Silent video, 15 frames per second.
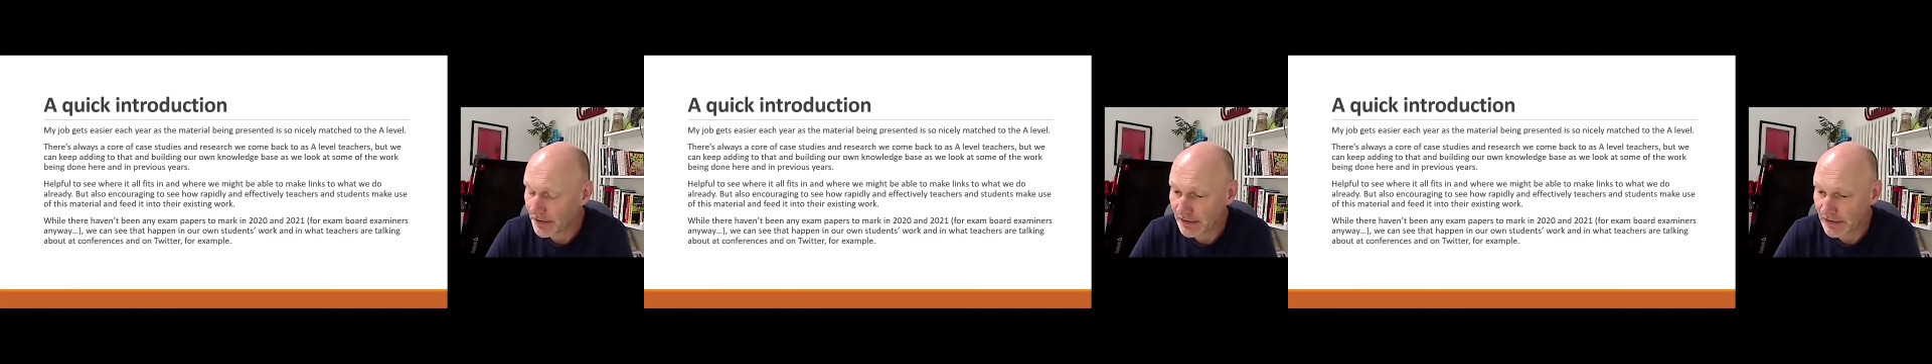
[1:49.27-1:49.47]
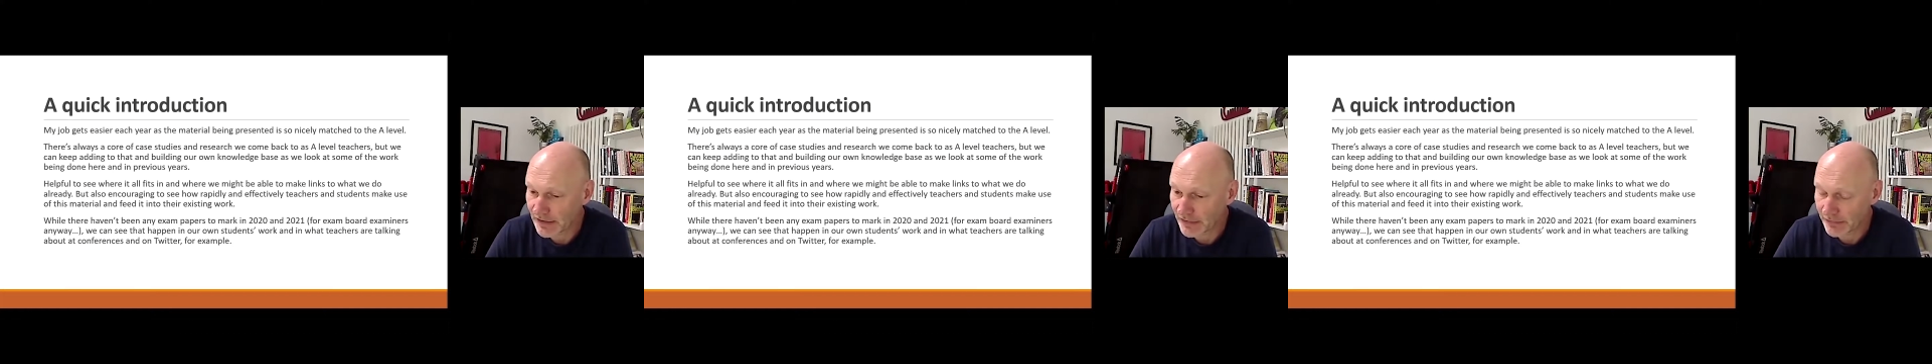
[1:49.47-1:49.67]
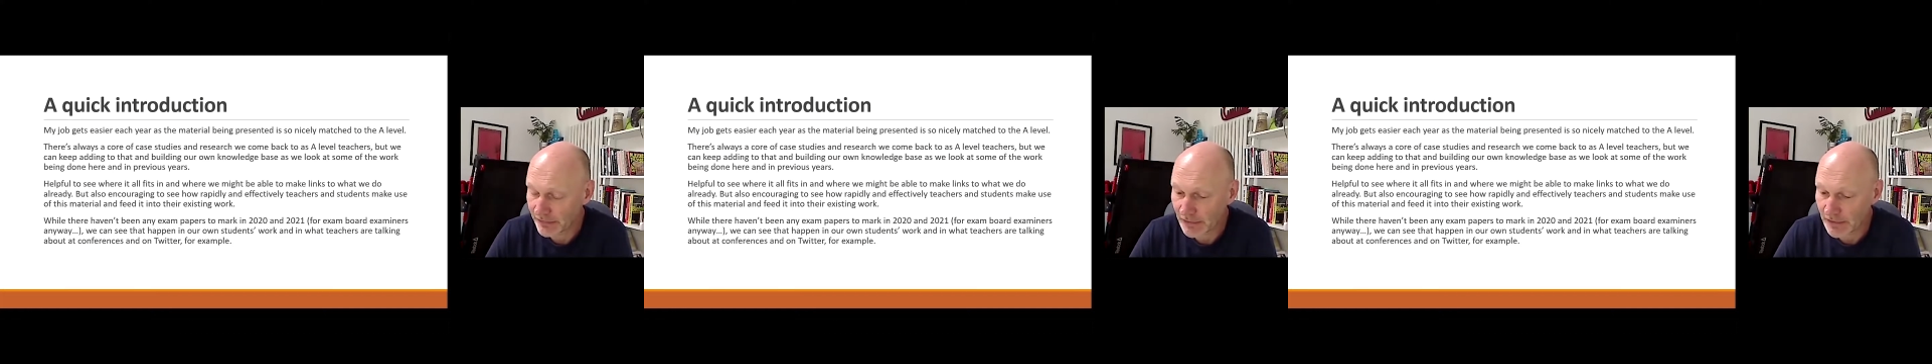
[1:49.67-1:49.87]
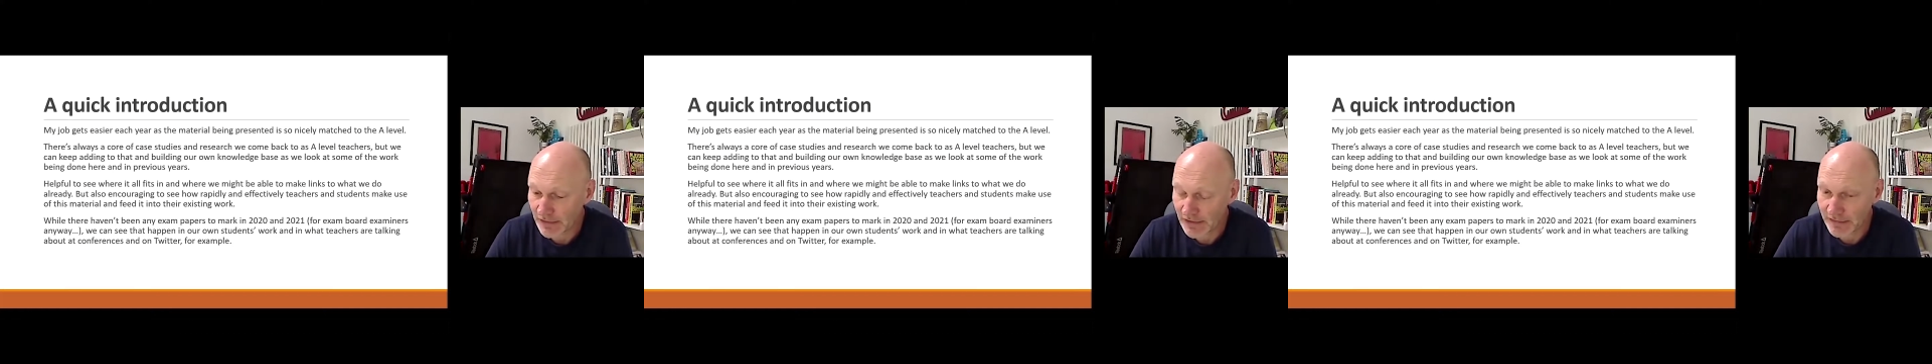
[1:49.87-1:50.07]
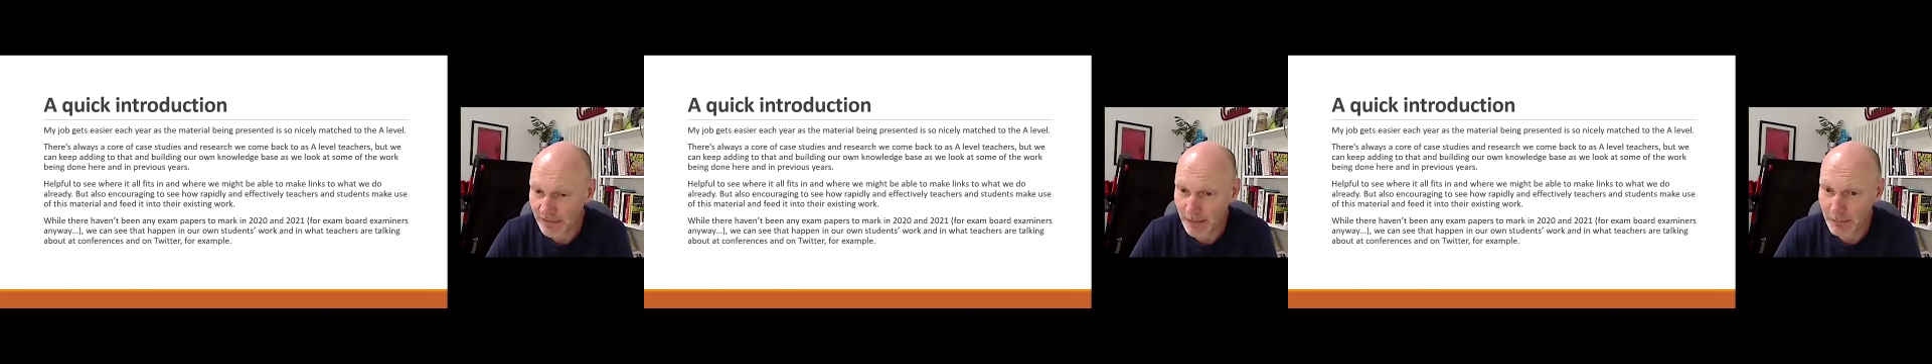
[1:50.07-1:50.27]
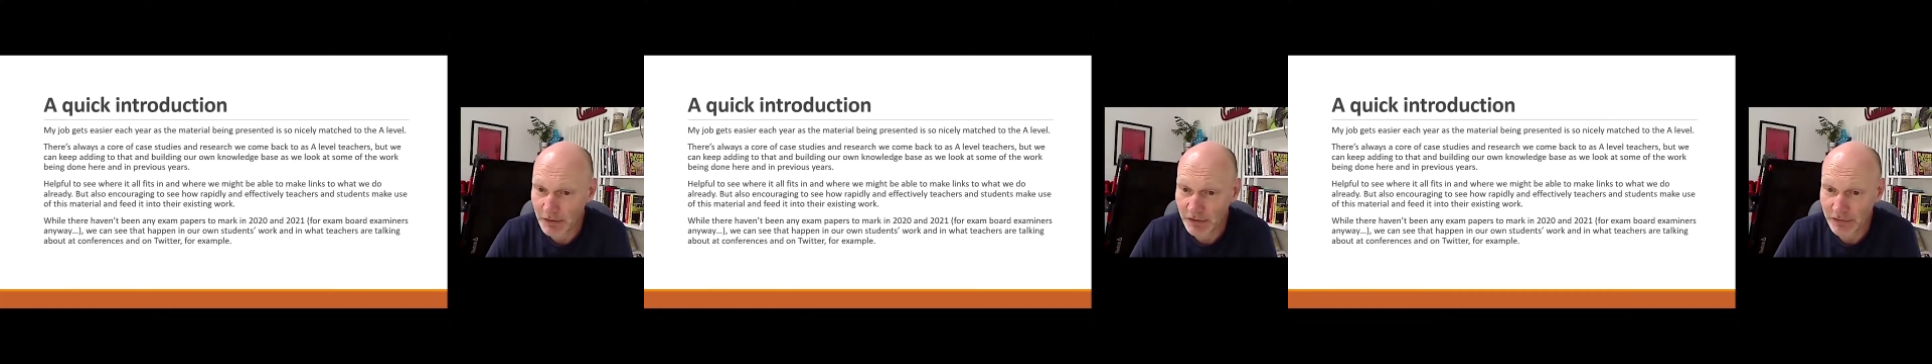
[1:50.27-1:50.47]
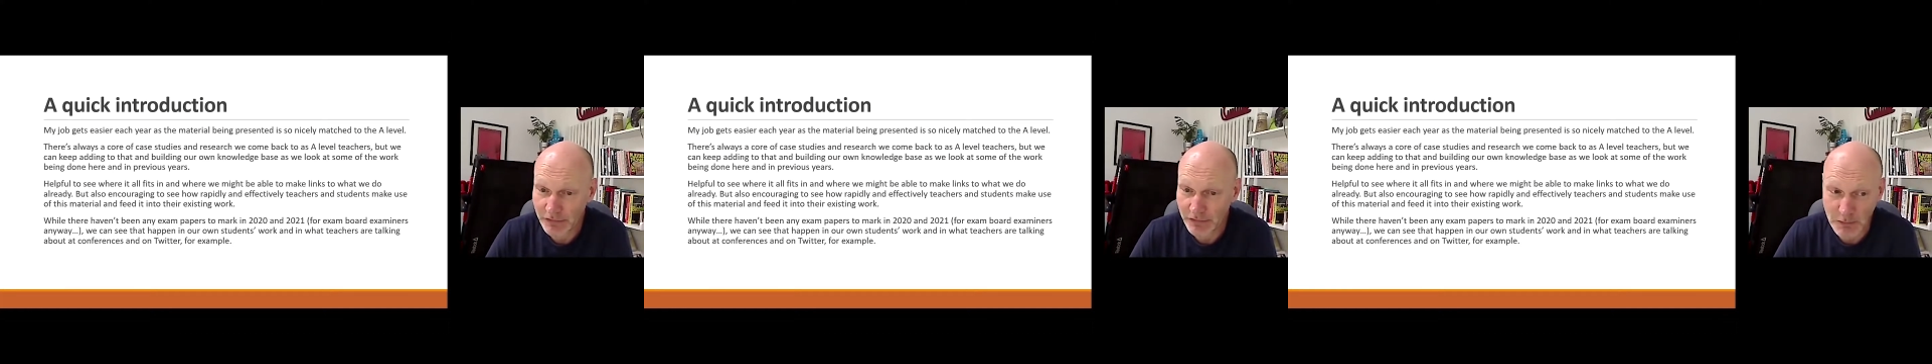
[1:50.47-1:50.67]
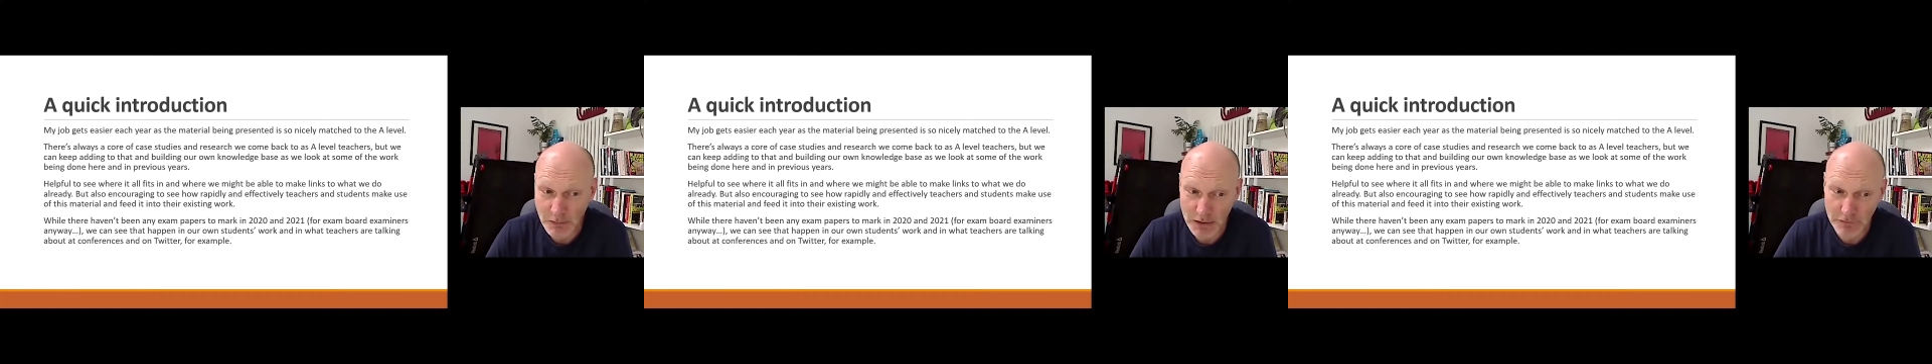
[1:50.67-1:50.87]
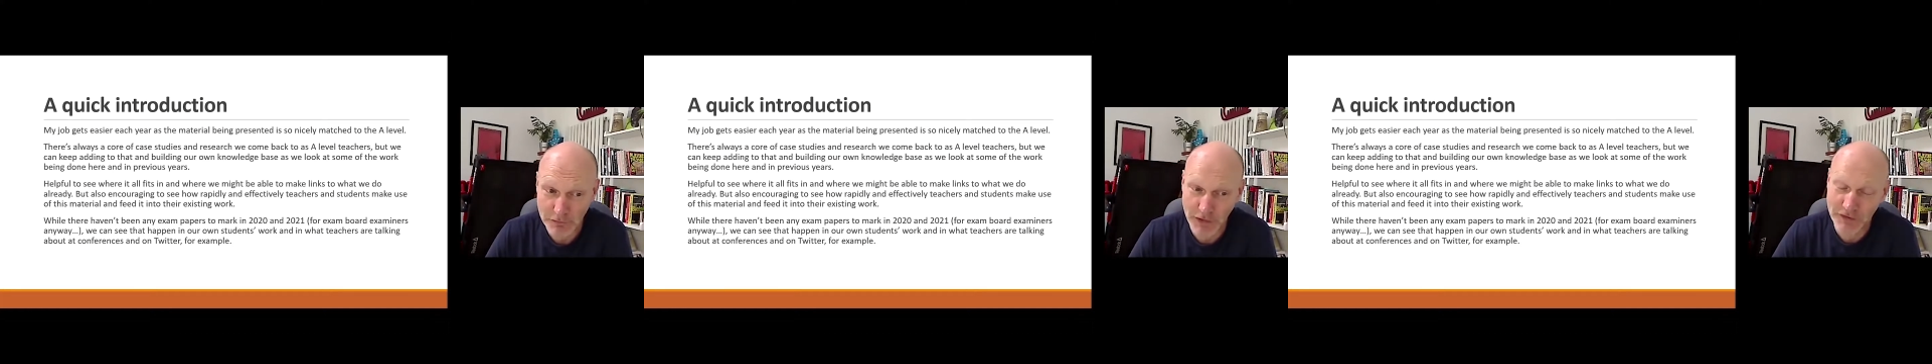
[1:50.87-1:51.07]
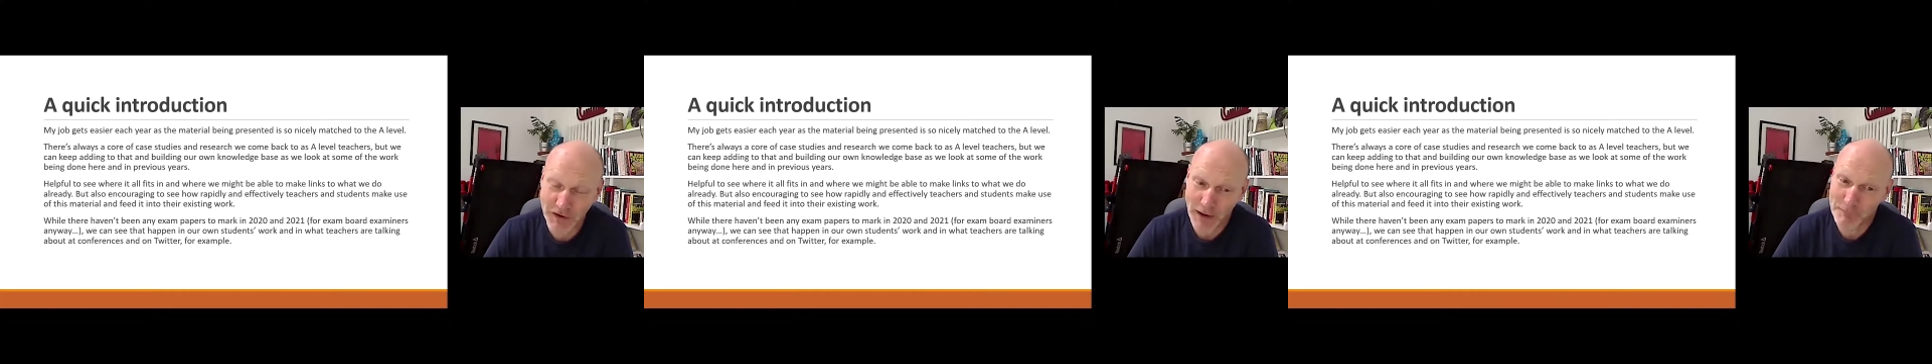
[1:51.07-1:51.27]
at least for examiners who work for
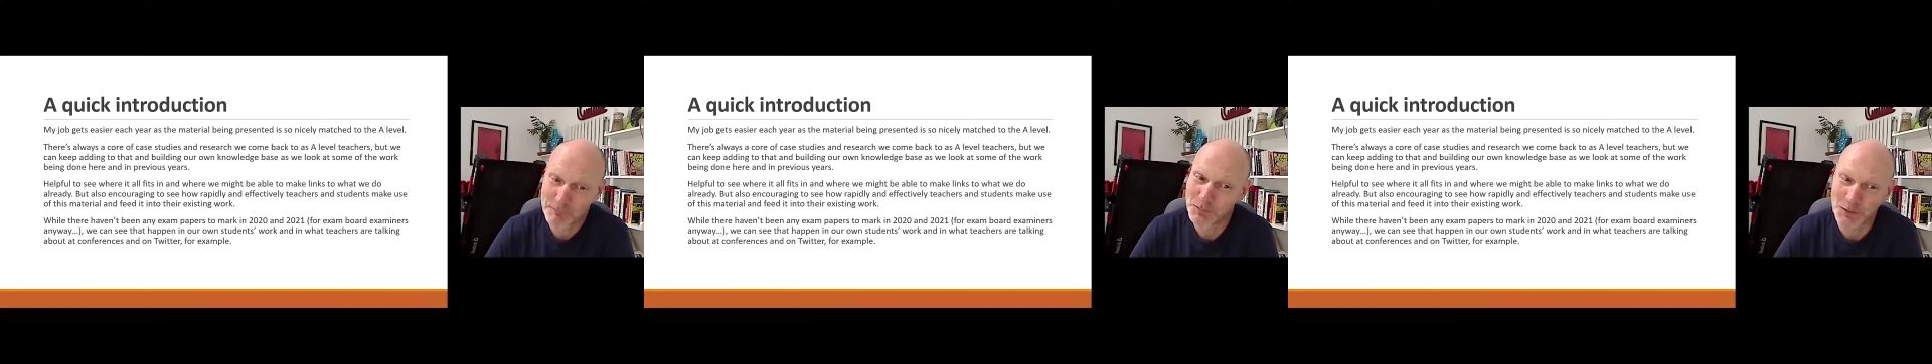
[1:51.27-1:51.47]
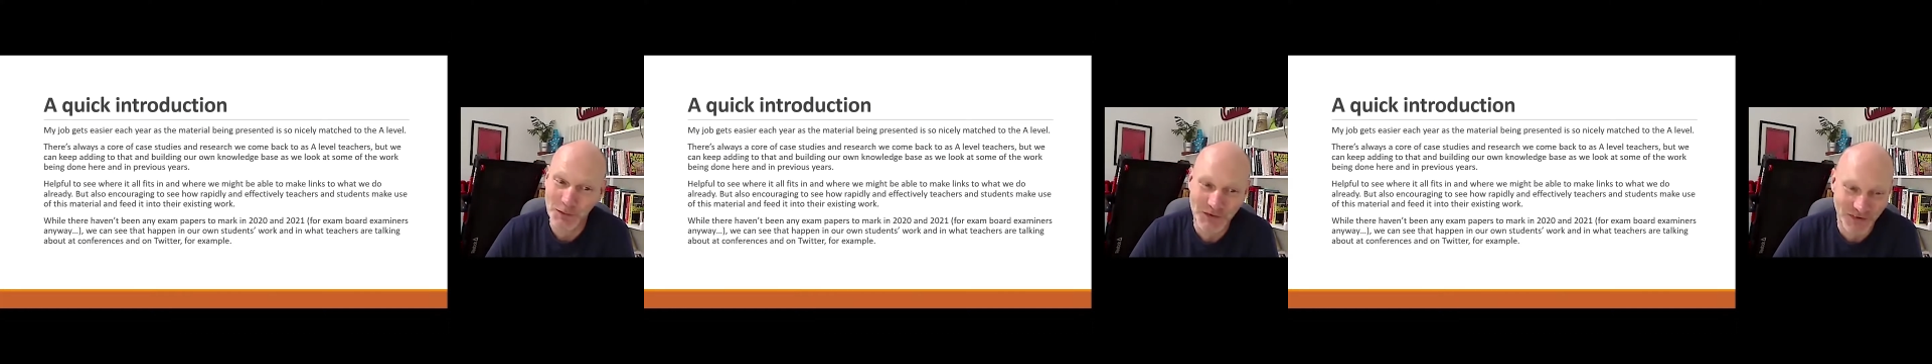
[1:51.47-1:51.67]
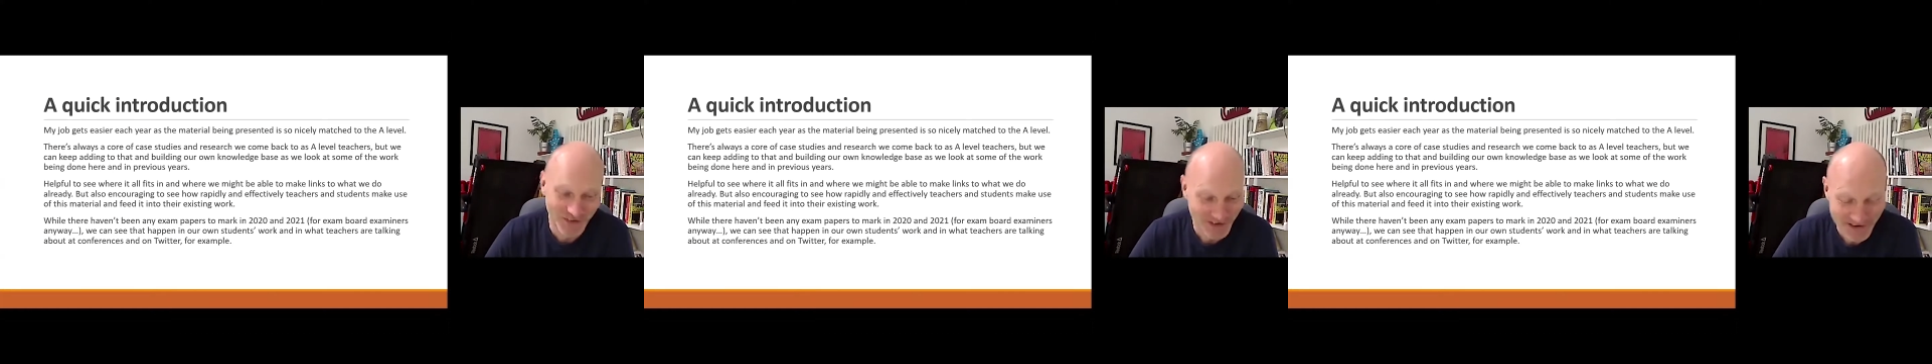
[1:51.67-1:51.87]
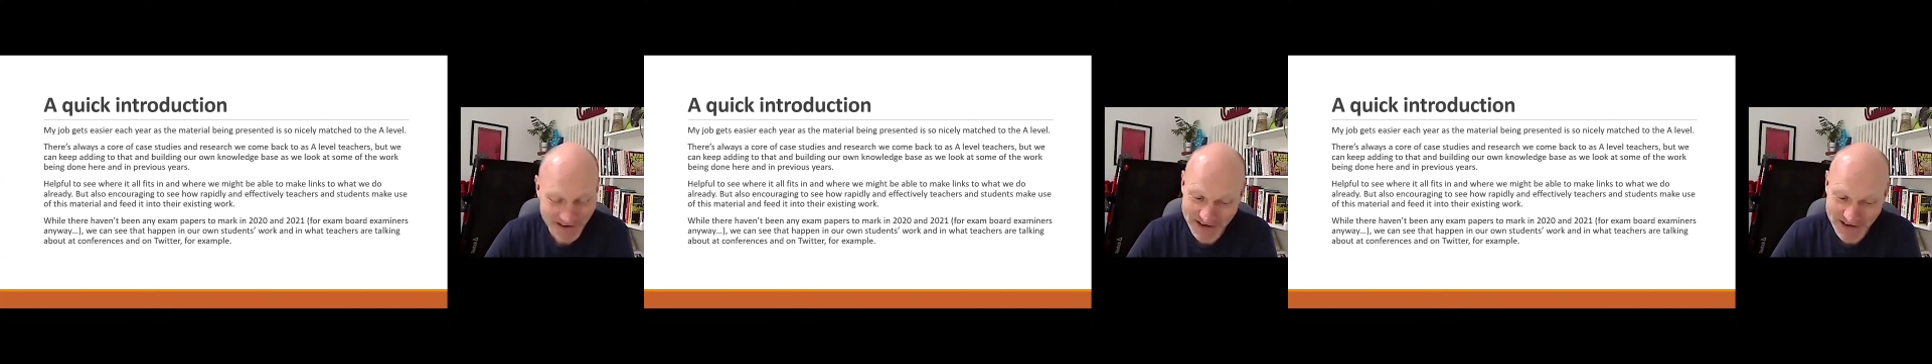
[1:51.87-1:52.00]
exam boards,